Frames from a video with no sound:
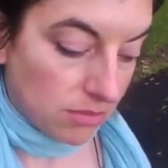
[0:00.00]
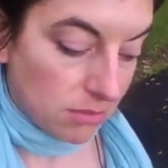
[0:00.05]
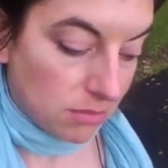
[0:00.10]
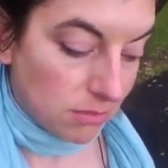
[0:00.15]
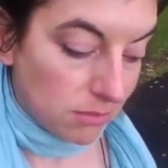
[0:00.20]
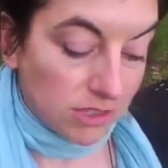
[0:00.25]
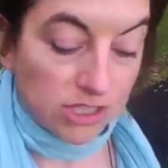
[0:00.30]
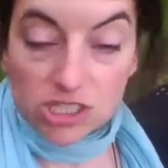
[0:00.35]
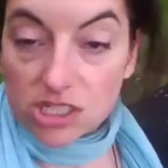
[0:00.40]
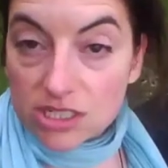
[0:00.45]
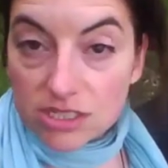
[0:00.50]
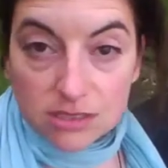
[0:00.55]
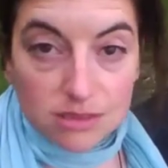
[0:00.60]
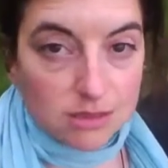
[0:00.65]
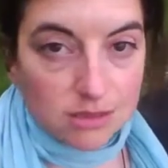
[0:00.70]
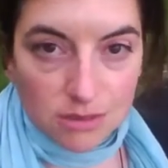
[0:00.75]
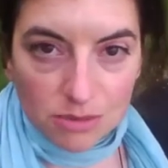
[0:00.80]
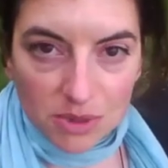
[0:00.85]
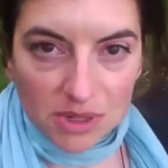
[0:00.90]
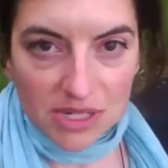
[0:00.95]
Which is
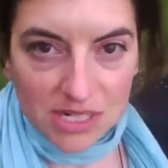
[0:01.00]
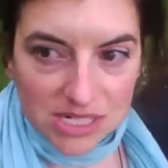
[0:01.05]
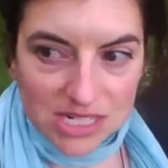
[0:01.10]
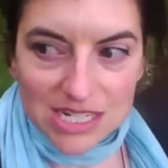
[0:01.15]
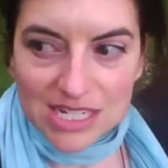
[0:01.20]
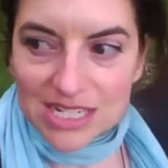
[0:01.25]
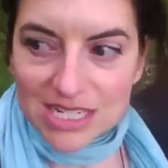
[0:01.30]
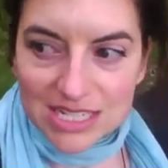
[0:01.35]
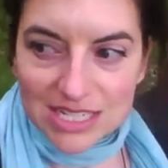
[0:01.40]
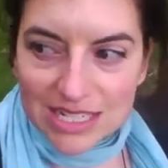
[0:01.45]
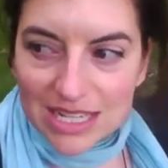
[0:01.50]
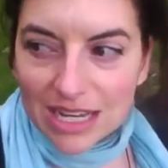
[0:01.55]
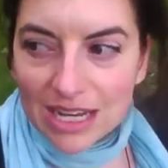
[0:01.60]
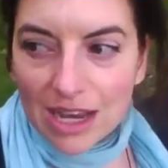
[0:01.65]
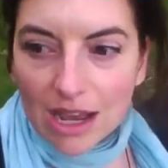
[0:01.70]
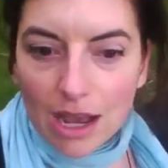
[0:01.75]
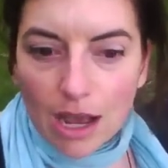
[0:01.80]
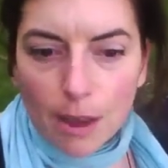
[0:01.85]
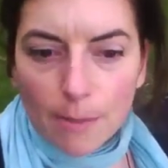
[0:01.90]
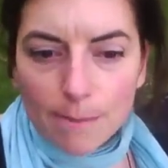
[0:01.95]
what it is.
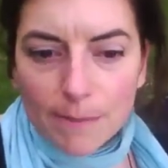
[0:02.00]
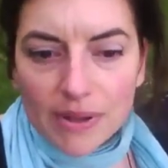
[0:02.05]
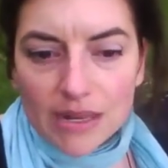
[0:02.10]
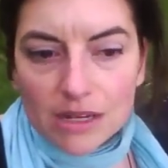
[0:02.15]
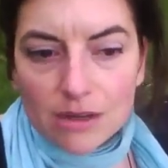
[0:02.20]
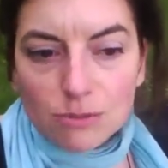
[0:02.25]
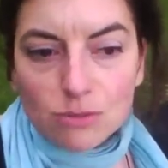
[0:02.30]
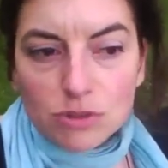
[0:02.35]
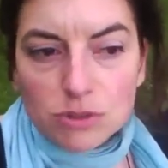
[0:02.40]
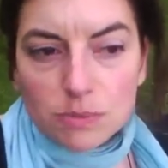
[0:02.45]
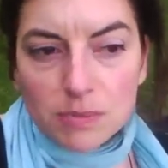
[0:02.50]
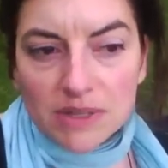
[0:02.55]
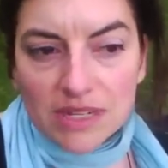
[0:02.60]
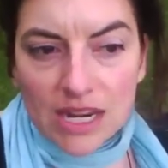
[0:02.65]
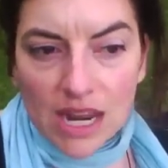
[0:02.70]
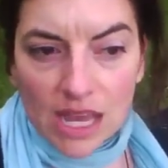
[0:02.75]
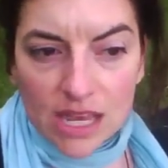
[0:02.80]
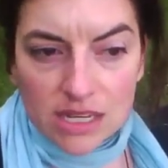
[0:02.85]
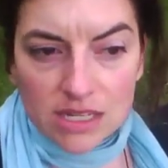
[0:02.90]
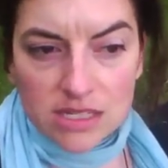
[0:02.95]
But it would be
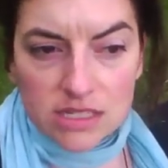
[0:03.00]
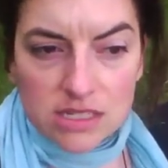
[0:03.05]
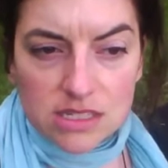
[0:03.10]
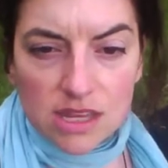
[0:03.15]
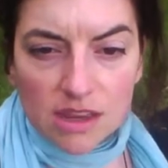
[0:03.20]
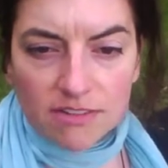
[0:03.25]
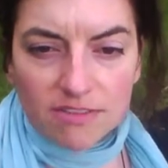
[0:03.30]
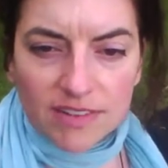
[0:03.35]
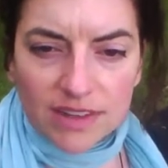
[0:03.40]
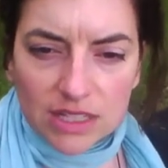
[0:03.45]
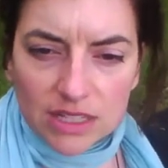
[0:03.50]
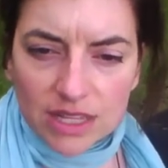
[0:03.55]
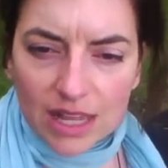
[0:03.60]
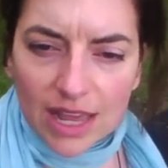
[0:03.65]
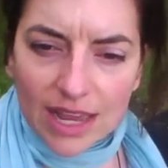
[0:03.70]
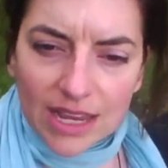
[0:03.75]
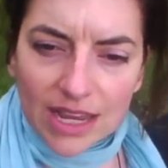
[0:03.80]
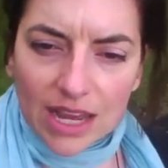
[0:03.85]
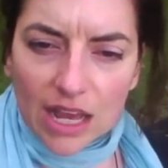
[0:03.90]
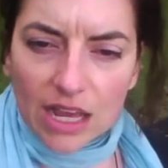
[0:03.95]
nice. I feel
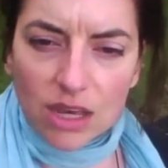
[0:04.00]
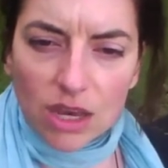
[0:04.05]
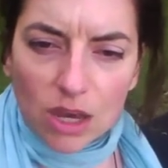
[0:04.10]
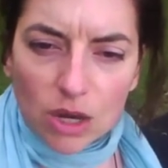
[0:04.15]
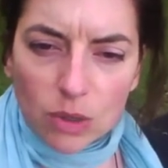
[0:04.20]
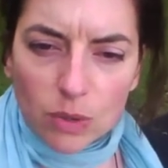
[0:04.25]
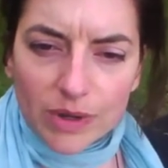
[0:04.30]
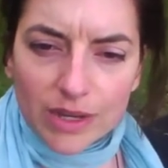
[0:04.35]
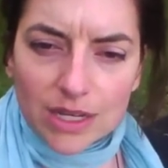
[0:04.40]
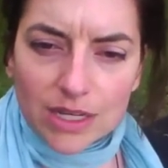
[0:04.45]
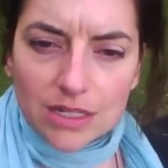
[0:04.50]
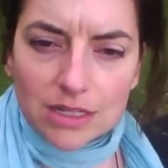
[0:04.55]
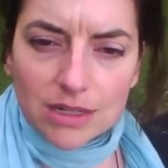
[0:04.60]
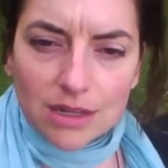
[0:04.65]
like I owe it.